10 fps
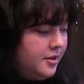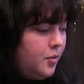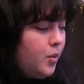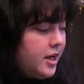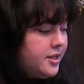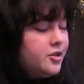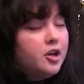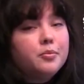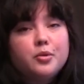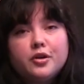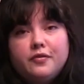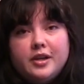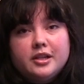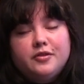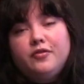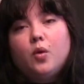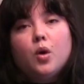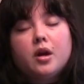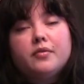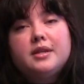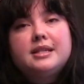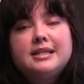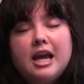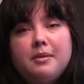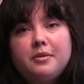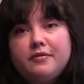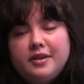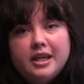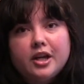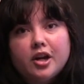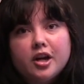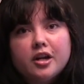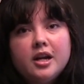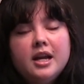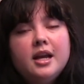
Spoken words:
ones are perfect for this time of year.